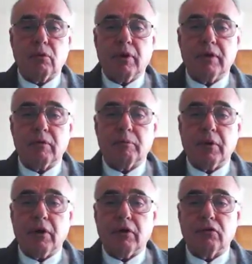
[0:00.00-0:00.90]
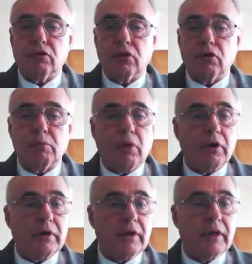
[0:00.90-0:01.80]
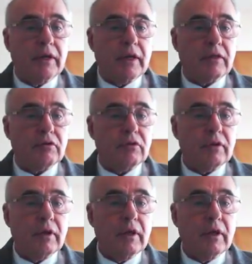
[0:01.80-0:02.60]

when compared to your market index,